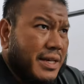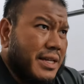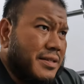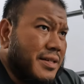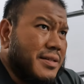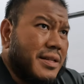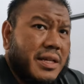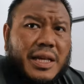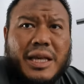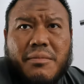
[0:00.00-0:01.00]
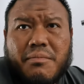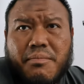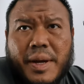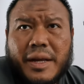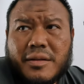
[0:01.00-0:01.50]
it doesn't
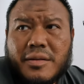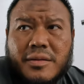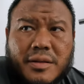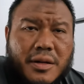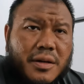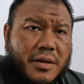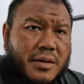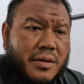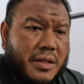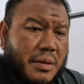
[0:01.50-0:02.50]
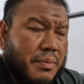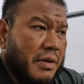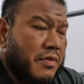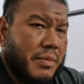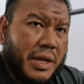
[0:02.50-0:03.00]
impact the the
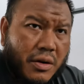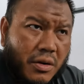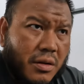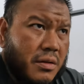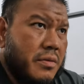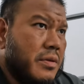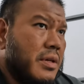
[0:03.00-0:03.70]
platform at all